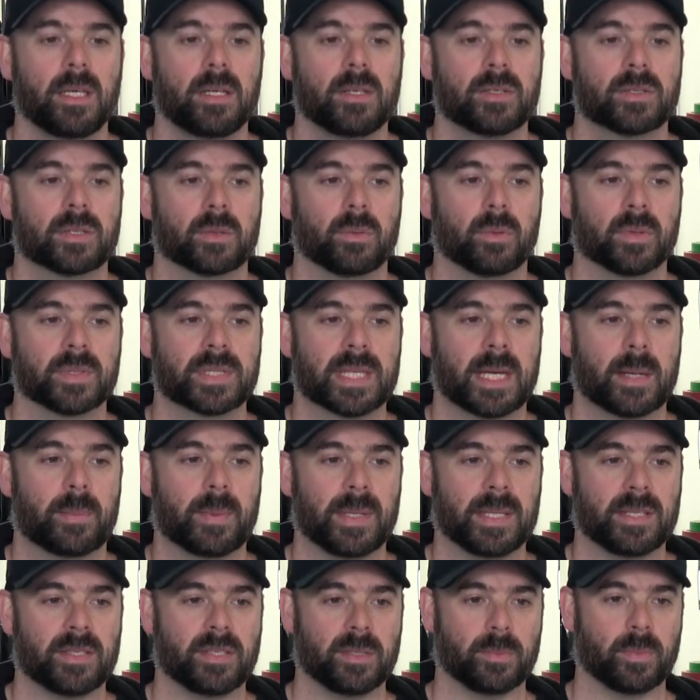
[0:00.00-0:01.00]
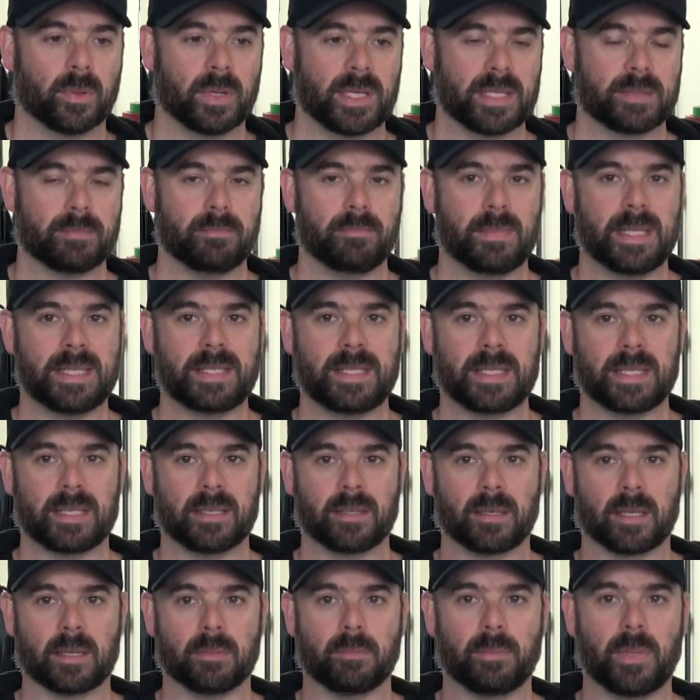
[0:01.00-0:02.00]
So what's happening is your body's
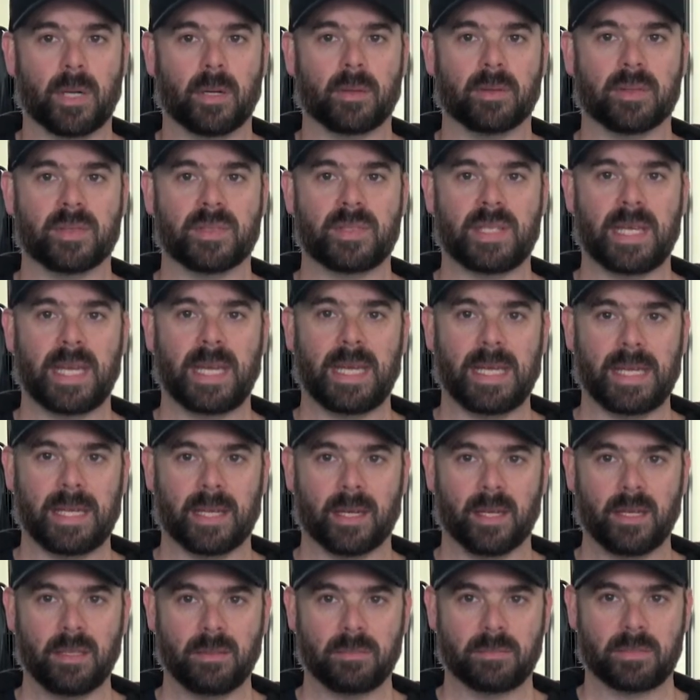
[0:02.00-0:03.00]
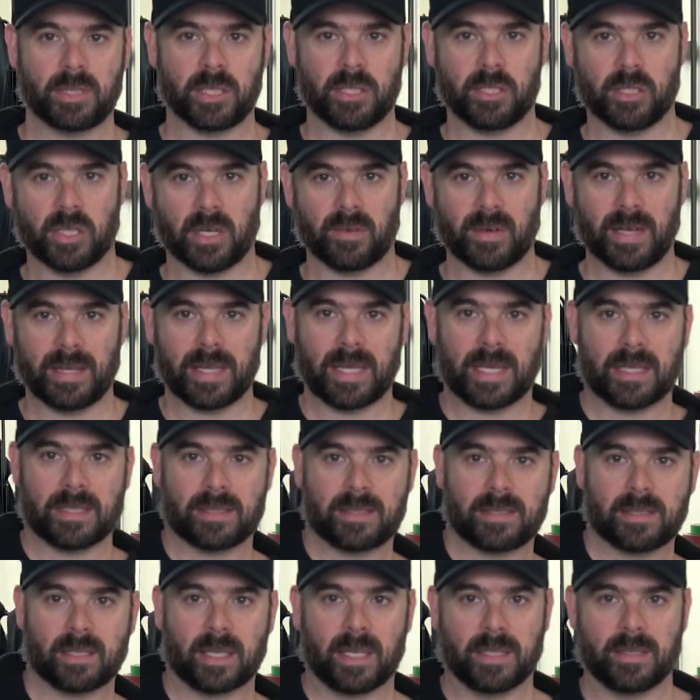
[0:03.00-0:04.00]
missing components here to generate that
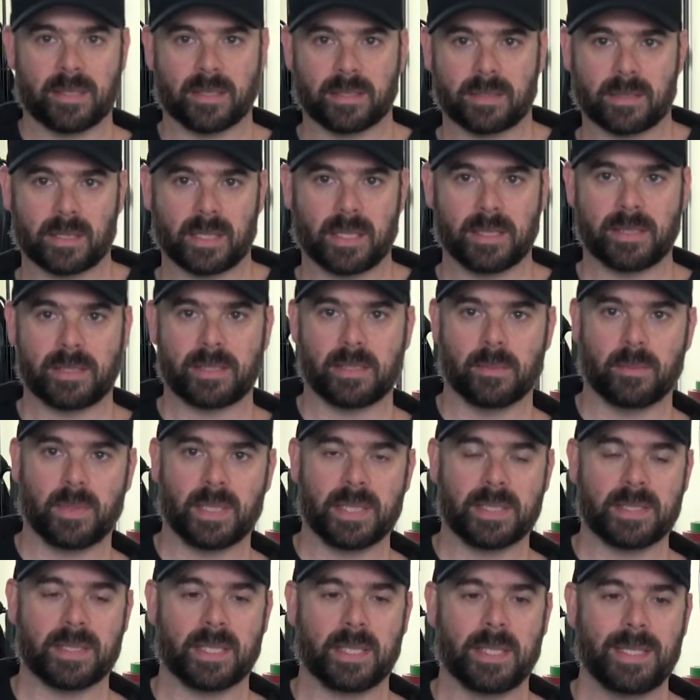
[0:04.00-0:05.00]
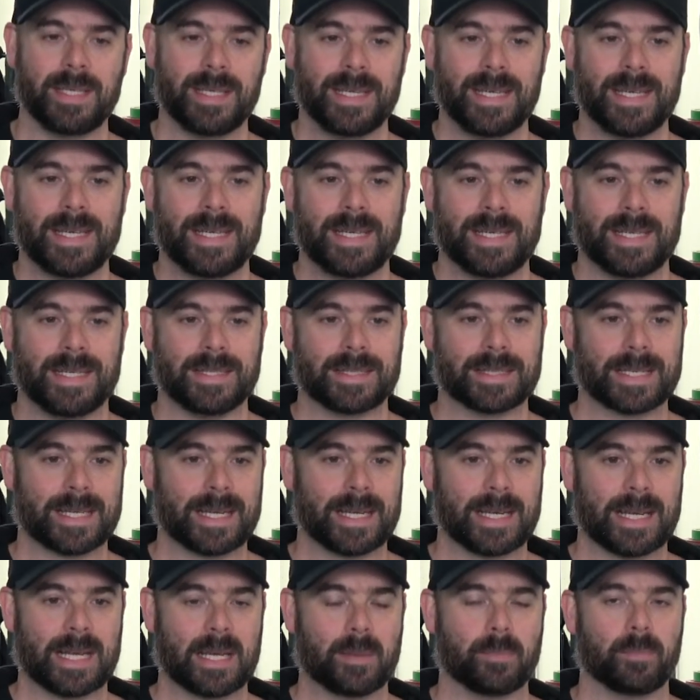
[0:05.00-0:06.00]
side-to-side stability. It's
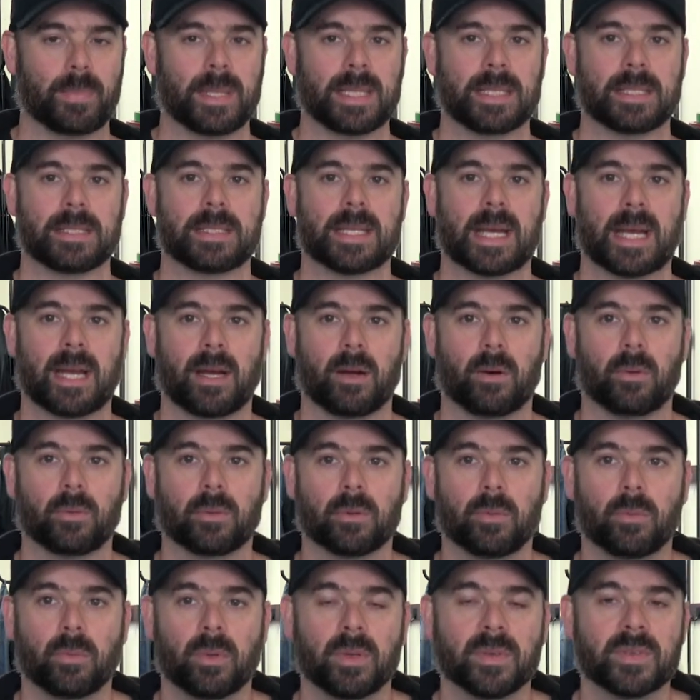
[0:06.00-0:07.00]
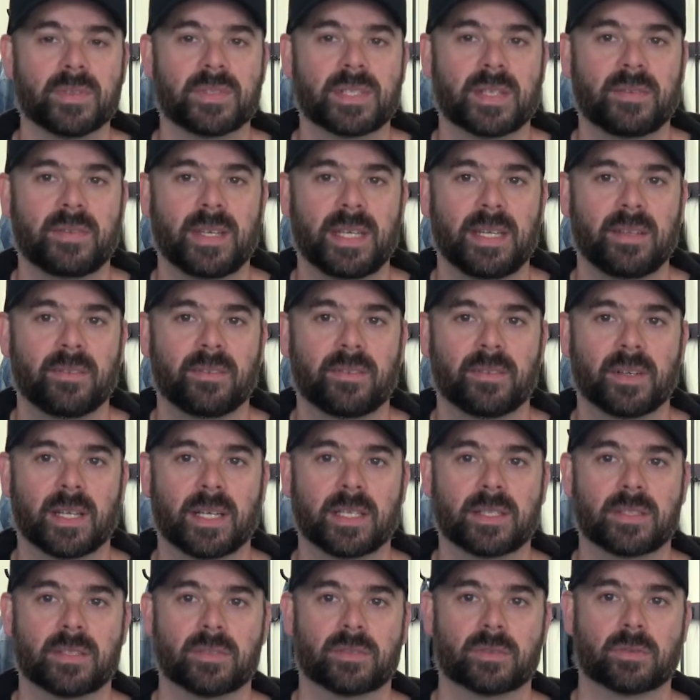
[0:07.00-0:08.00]
clamping down on one set of hip
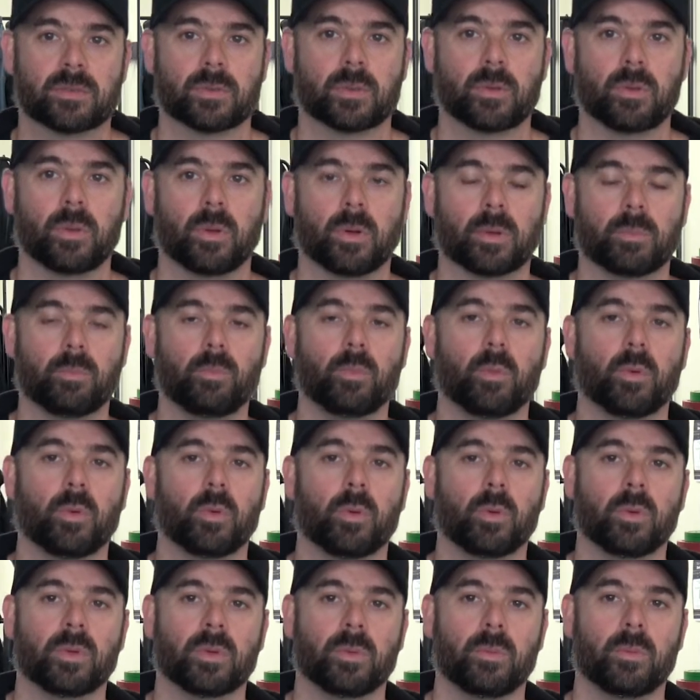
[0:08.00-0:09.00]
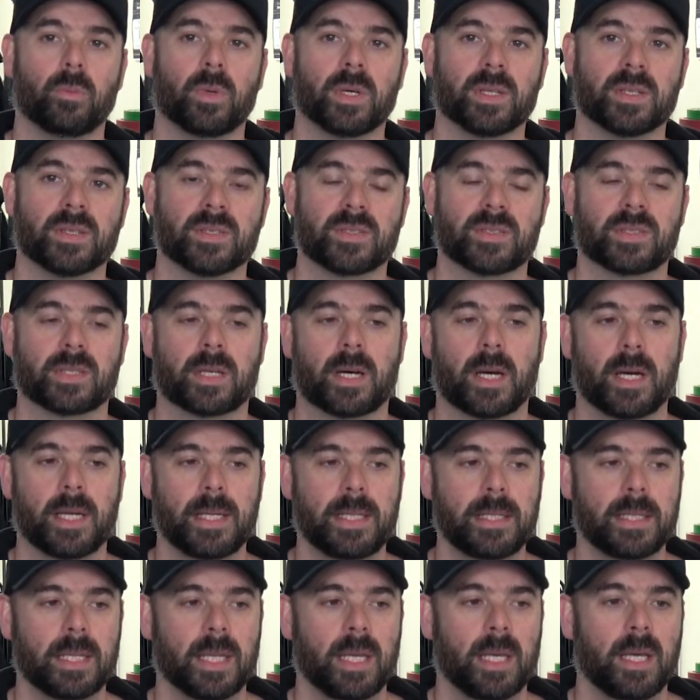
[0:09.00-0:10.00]
flexors or record more than one
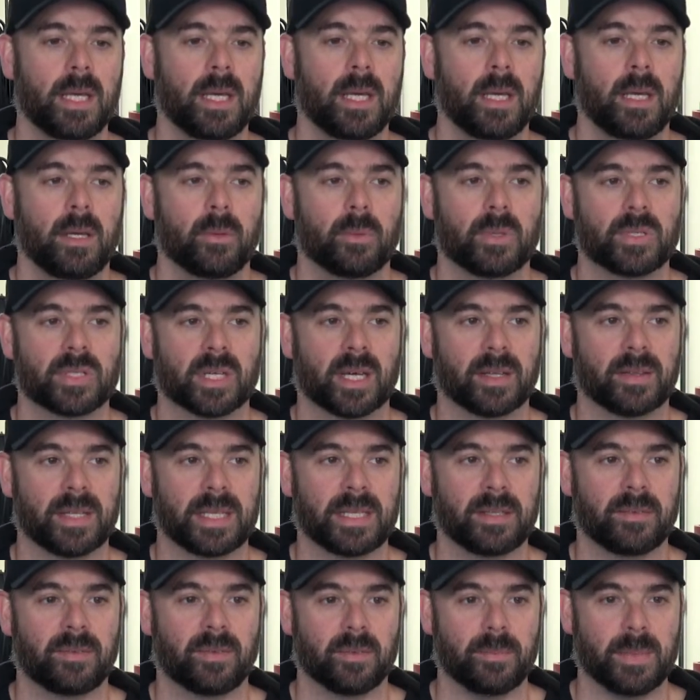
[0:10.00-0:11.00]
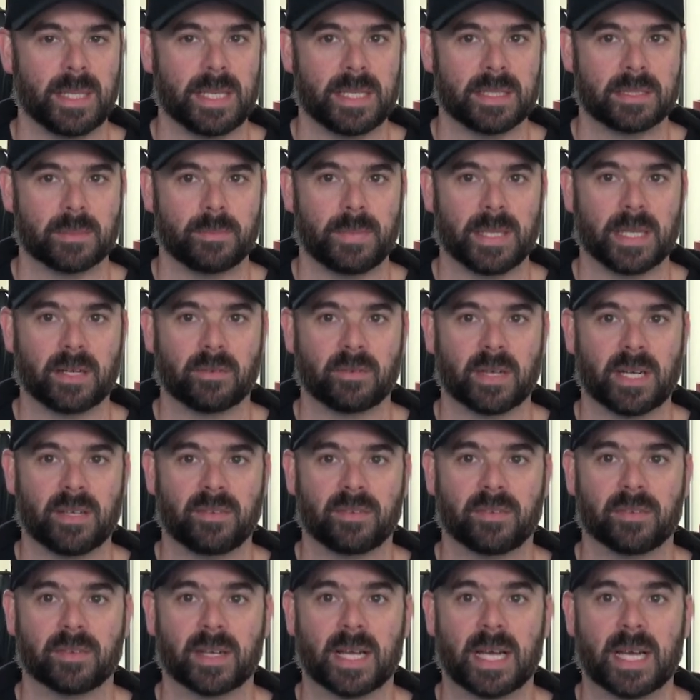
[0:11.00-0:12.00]
side, which I think for me is a big red
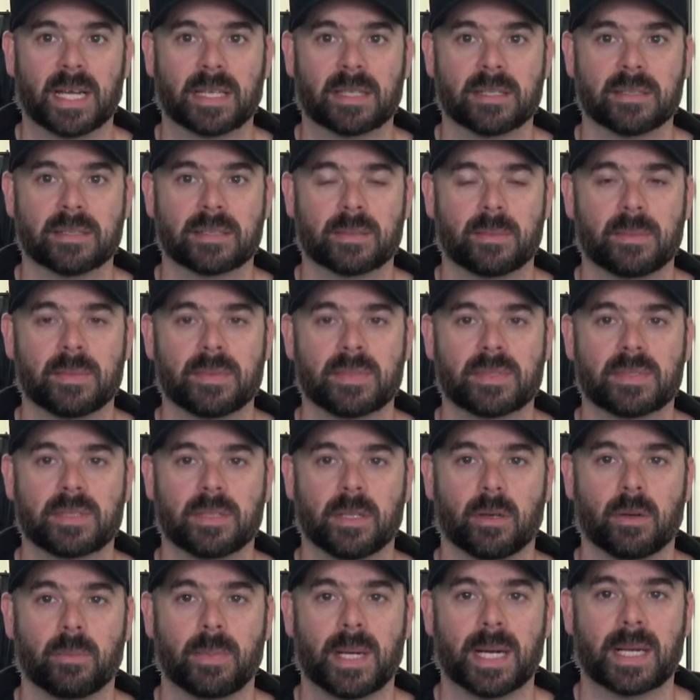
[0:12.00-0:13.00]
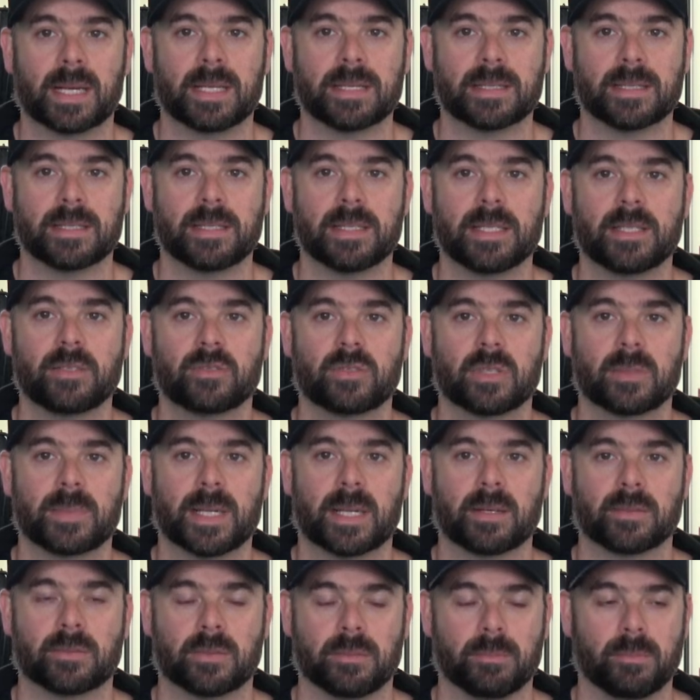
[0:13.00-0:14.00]
flag that someone's lower back is literally
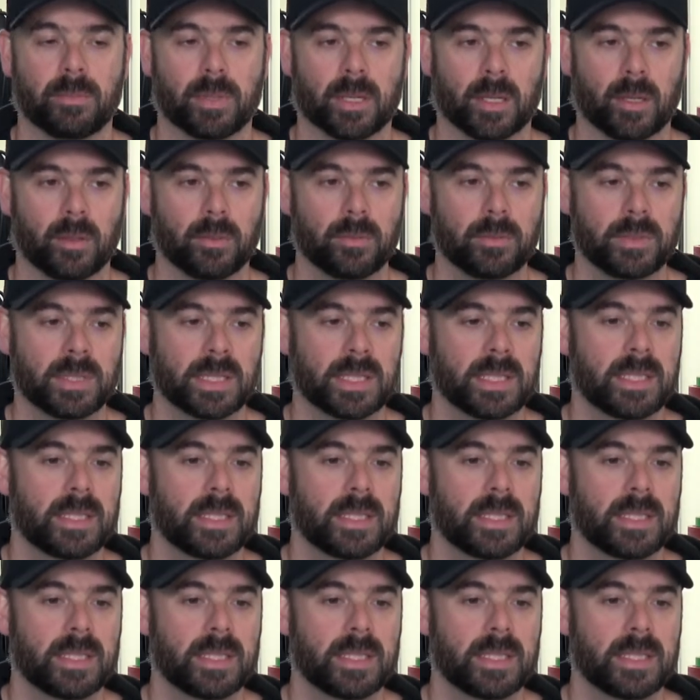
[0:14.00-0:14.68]
about to implode.